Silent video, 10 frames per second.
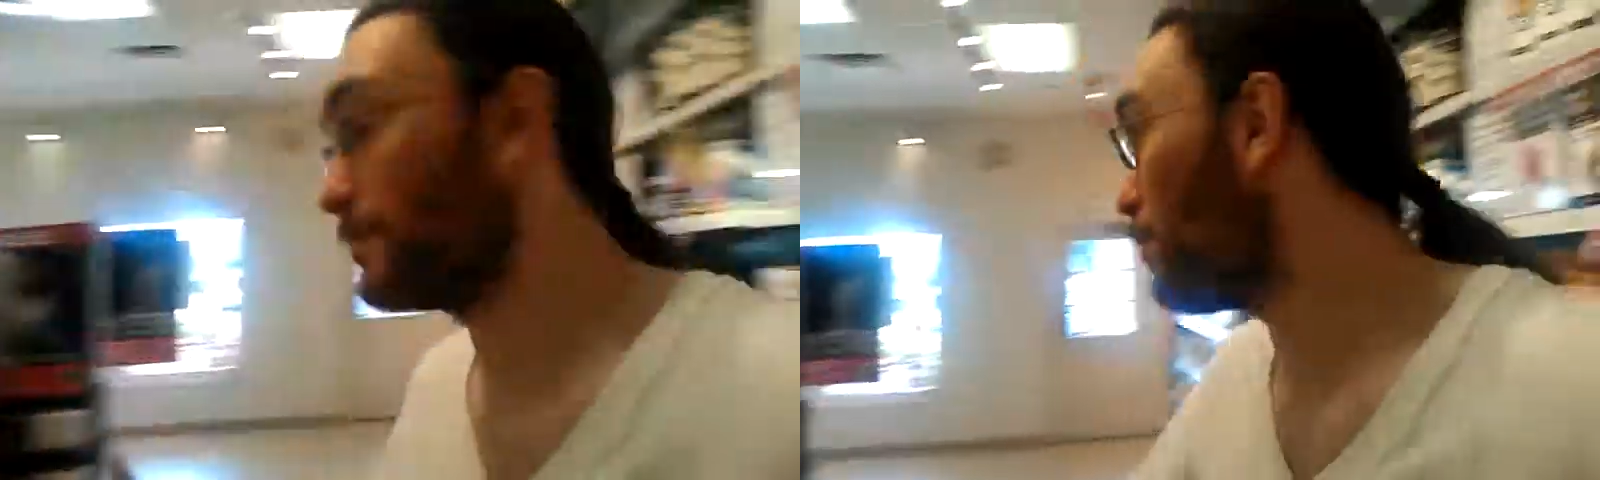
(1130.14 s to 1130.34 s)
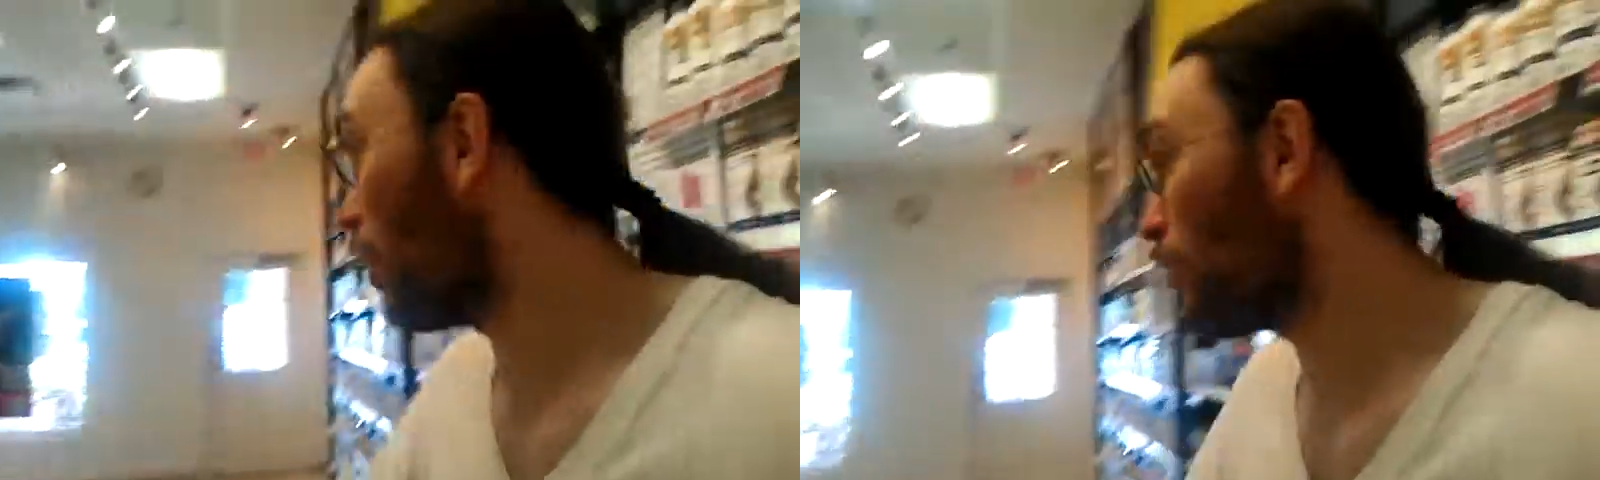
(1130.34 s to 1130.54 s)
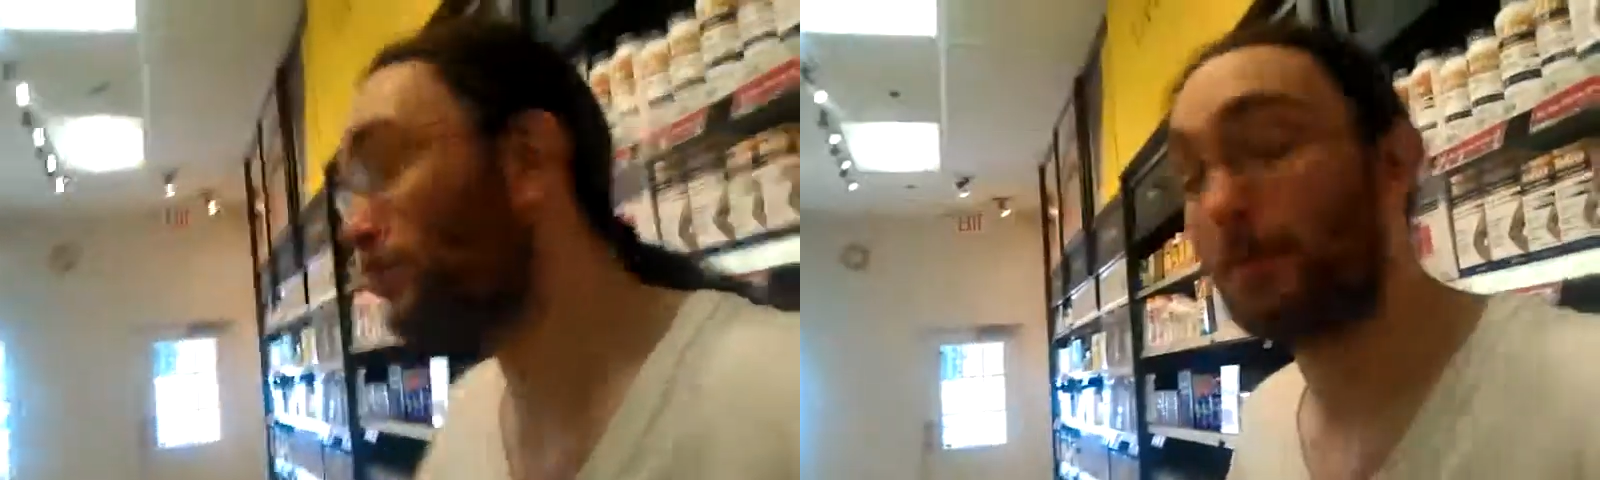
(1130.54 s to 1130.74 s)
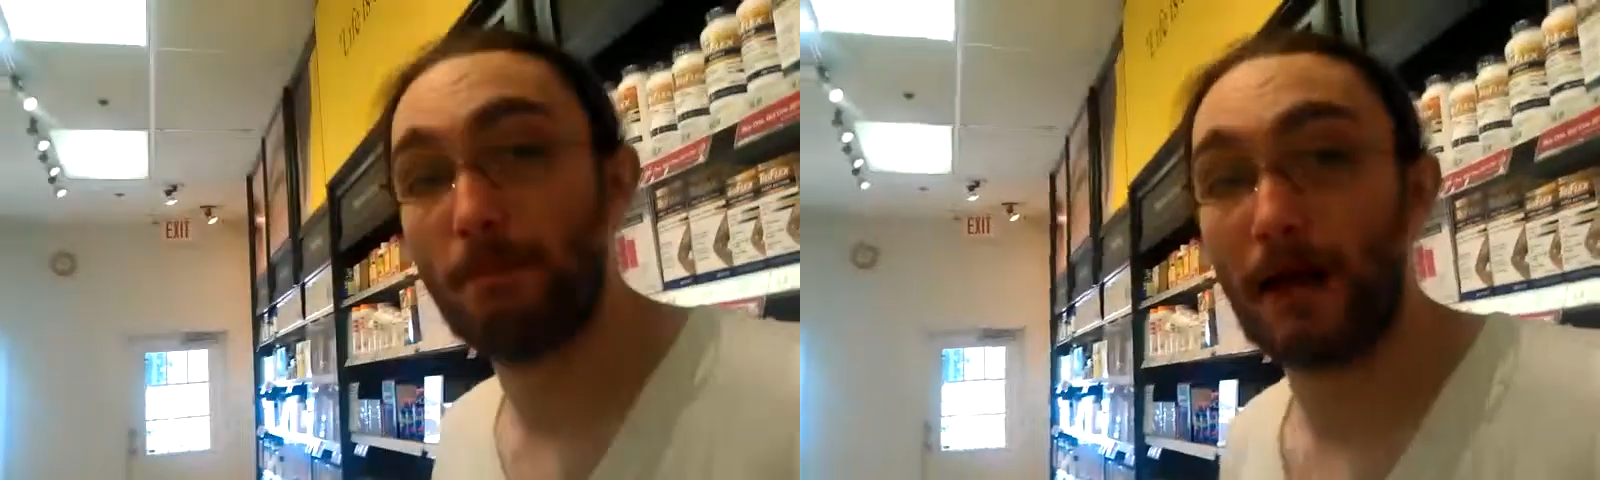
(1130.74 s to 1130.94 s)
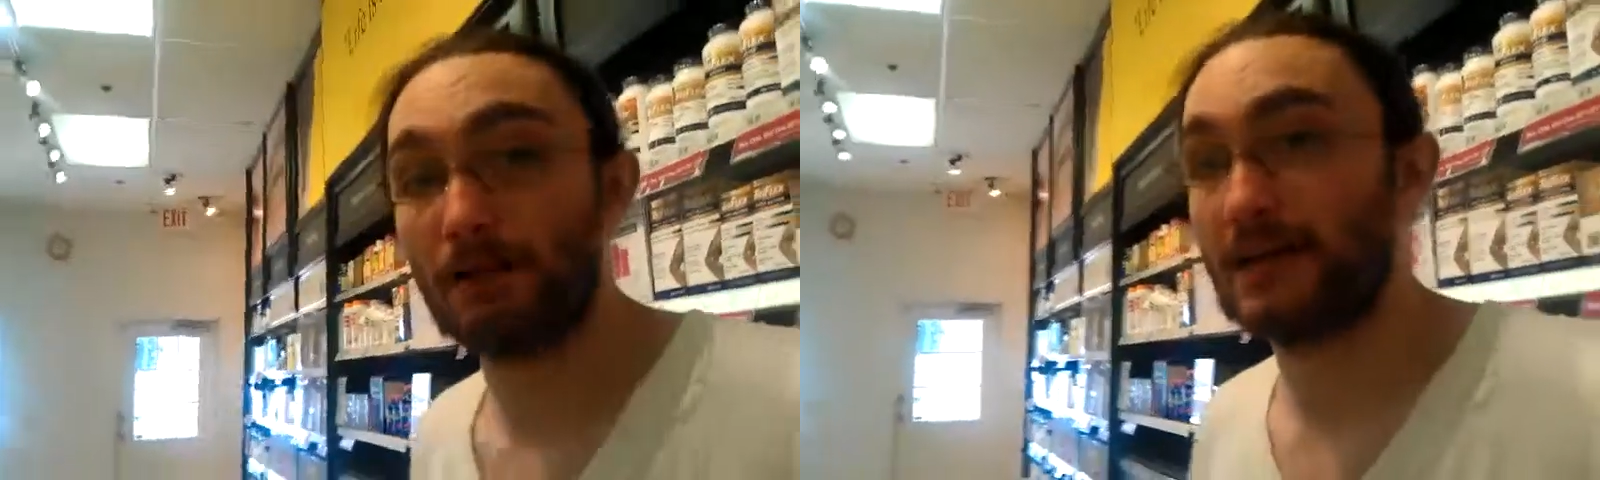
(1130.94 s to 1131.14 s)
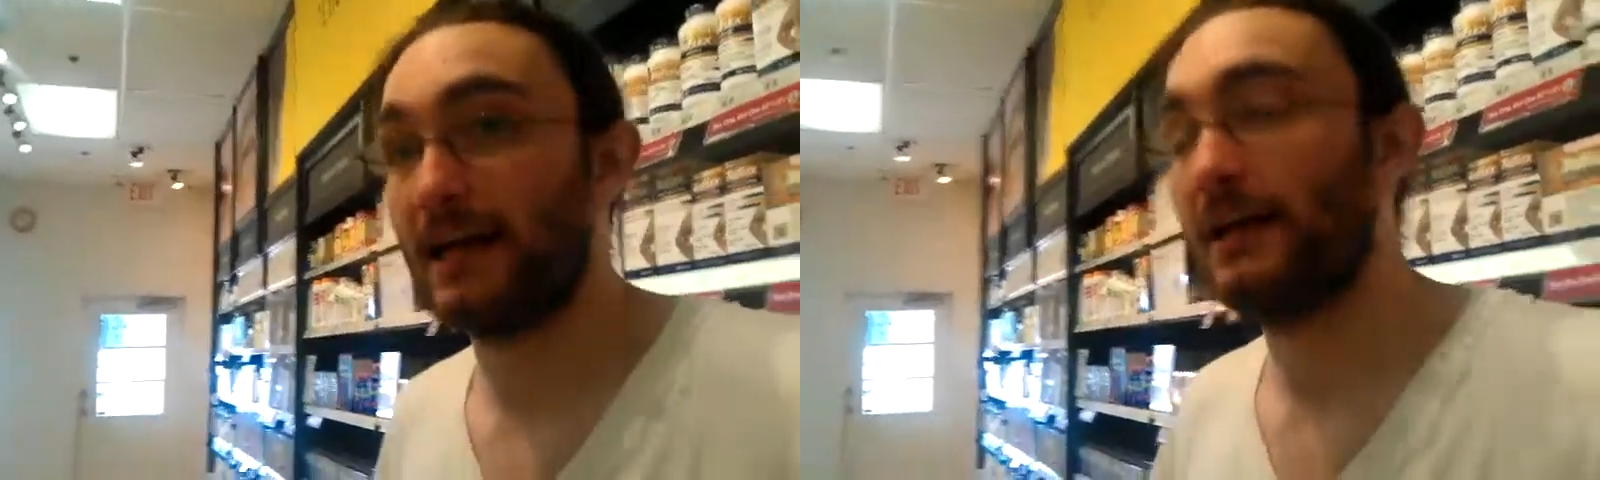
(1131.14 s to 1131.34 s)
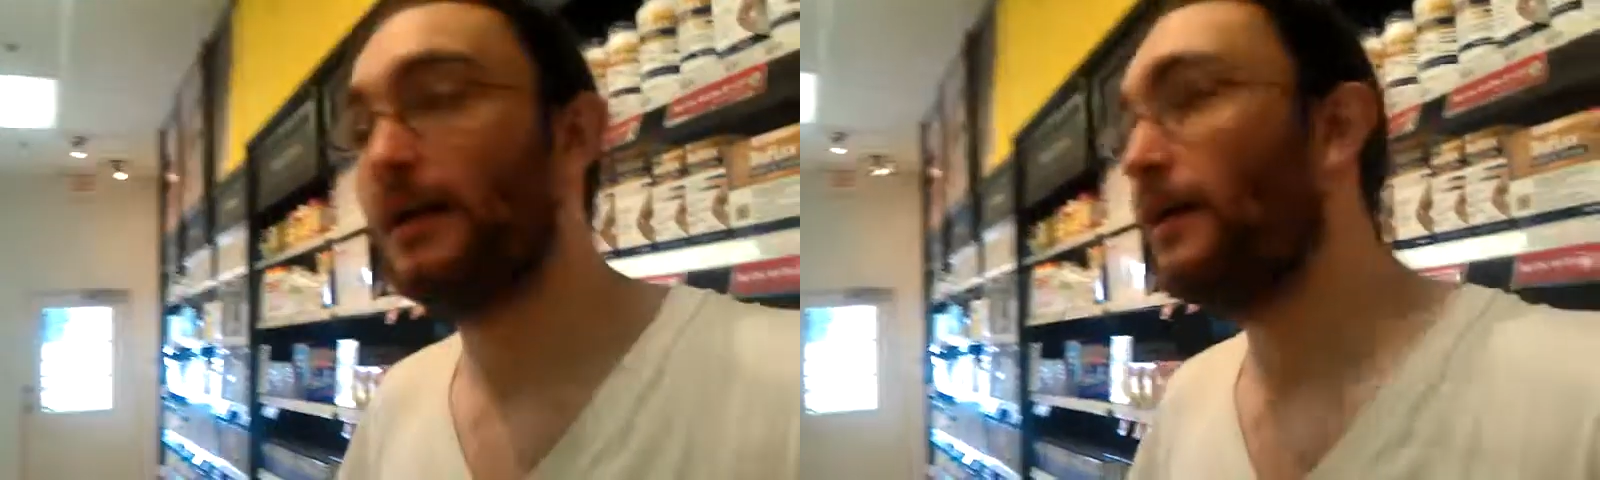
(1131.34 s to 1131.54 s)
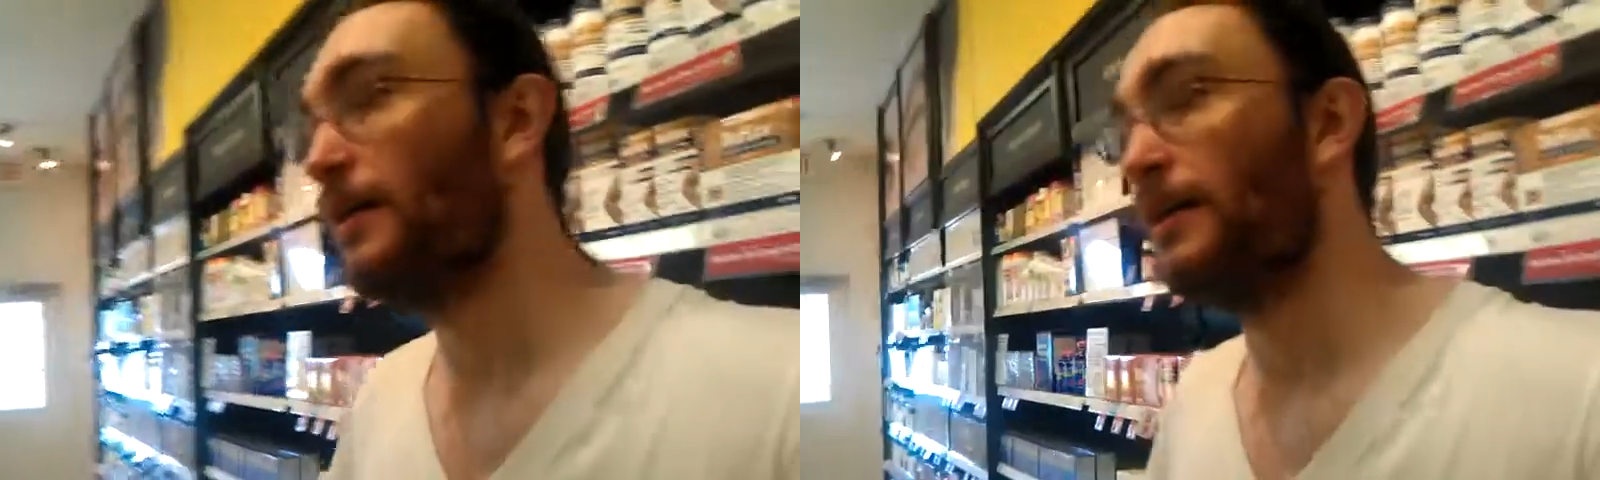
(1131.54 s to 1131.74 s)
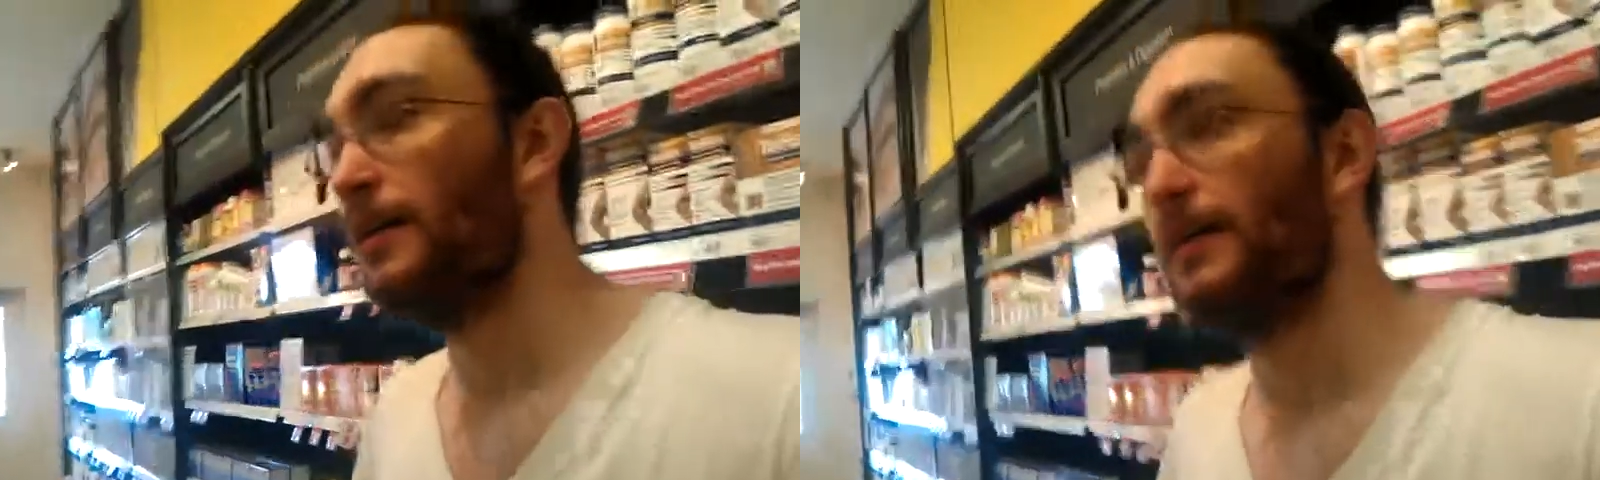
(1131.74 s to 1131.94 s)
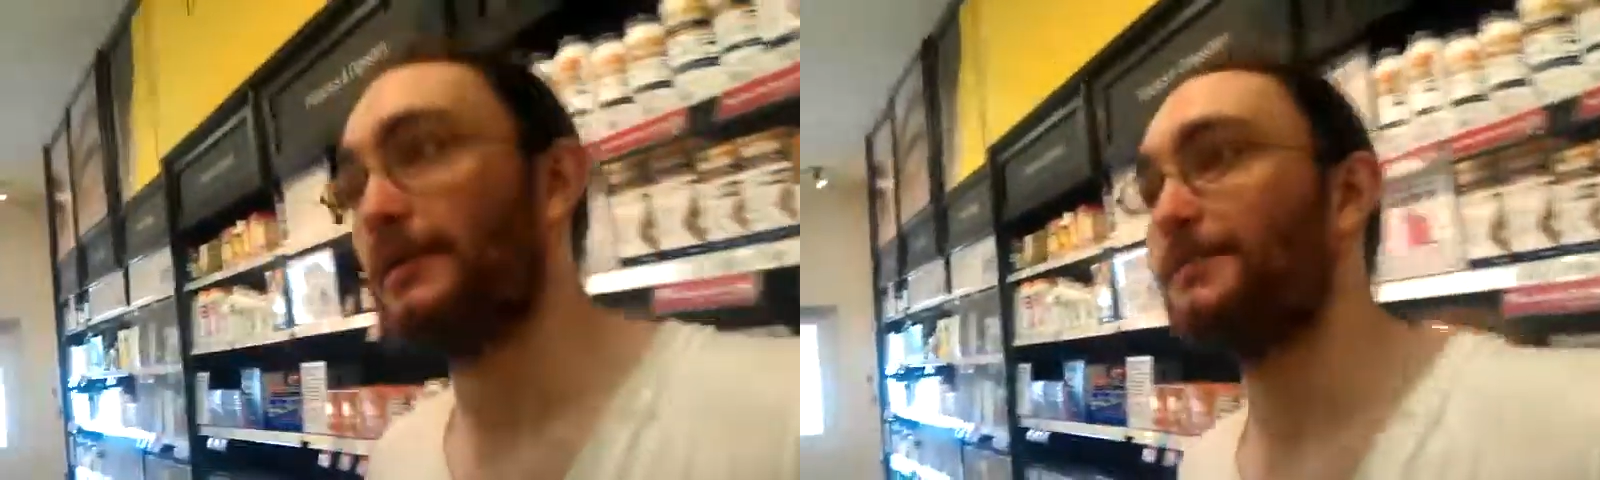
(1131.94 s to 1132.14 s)
The bars are melting.
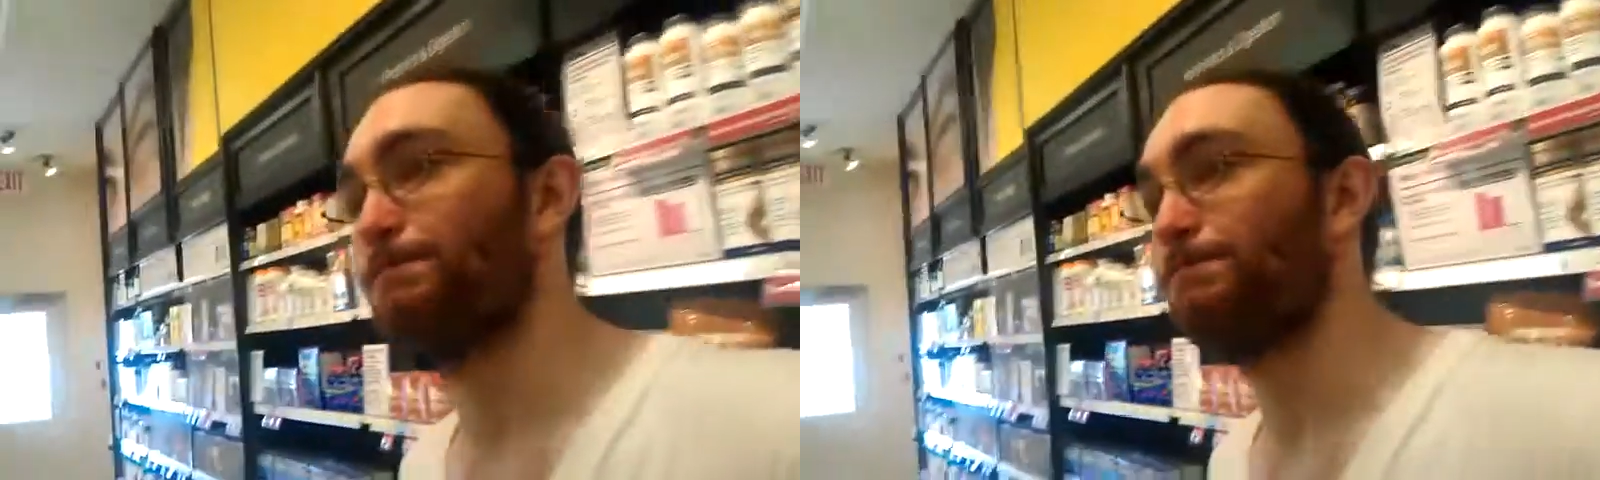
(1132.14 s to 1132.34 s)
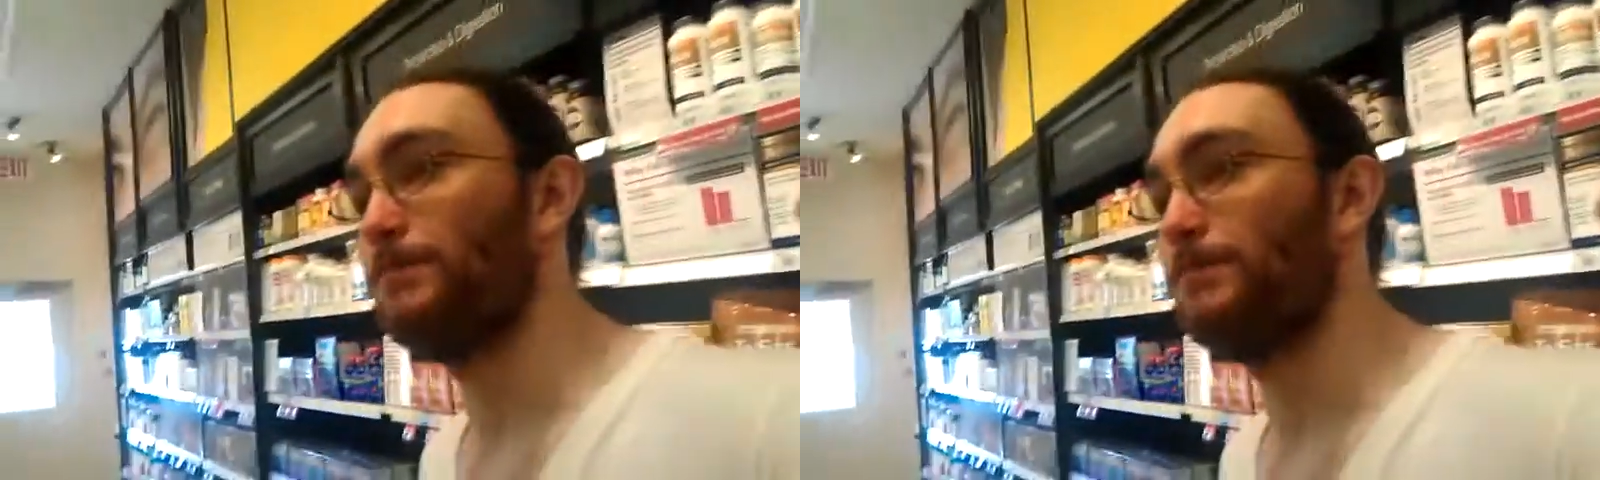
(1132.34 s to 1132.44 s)
It's...